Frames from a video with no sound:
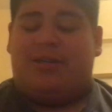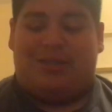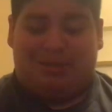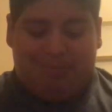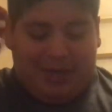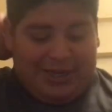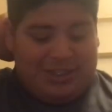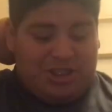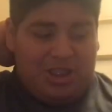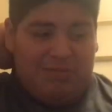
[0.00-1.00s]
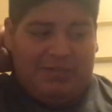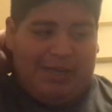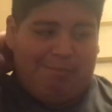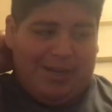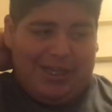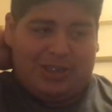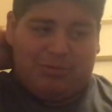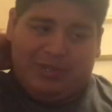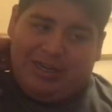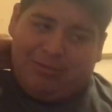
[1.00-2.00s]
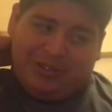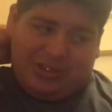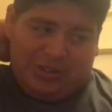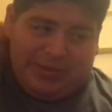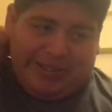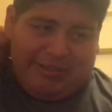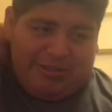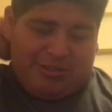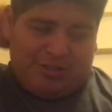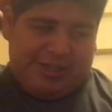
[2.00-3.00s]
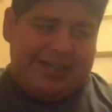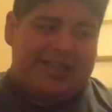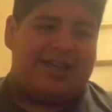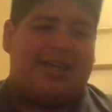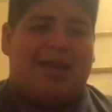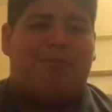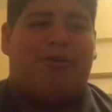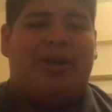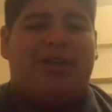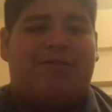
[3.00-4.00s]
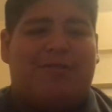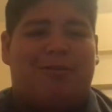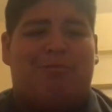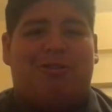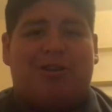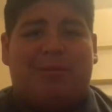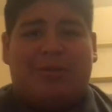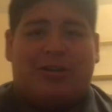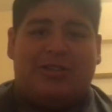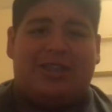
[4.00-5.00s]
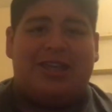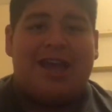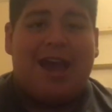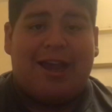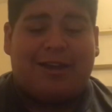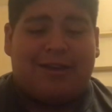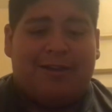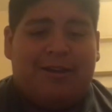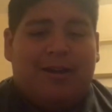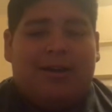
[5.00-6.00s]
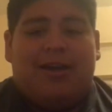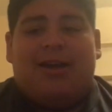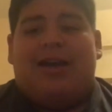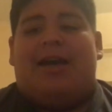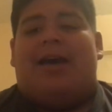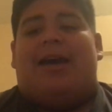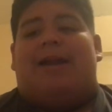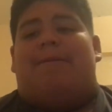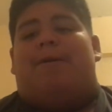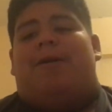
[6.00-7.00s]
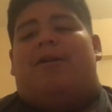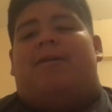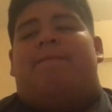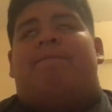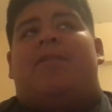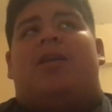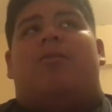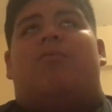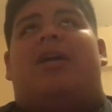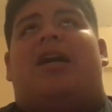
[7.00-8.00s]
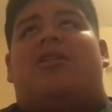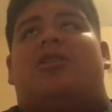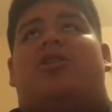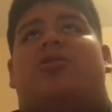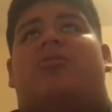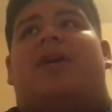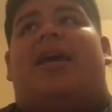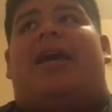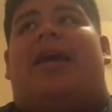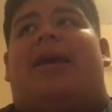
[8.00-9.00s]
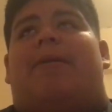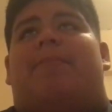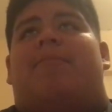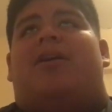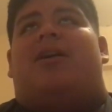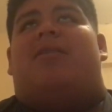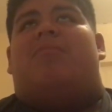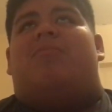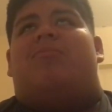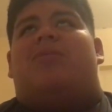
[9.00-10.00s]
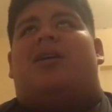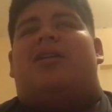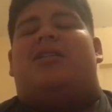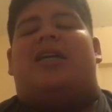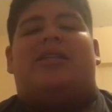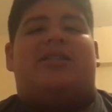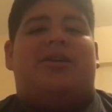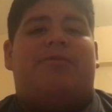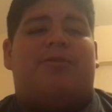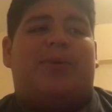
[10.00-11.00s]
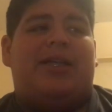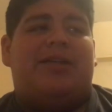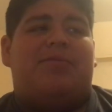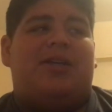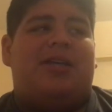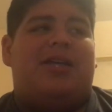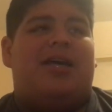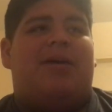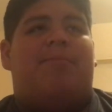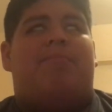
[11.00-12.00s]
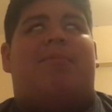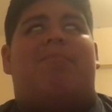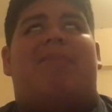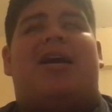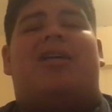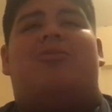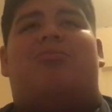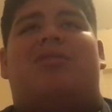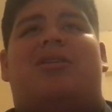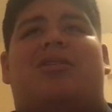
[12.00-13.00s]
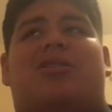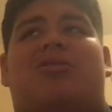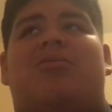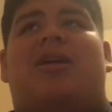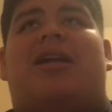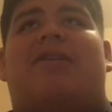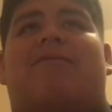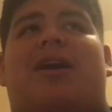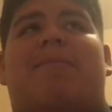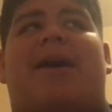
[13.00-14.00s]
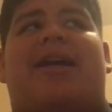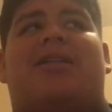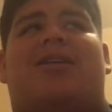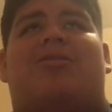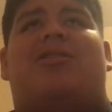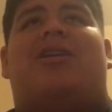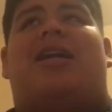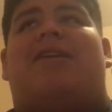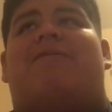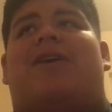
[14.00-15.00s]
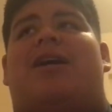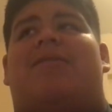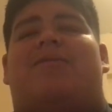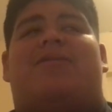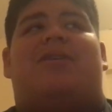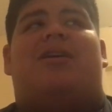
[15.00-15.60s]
Um, I achieved that max when I was doing training in Camarillo over a program called Yak, and we had to do a, um, a testing for weightlifting, and my max was 290. I maxed out 295.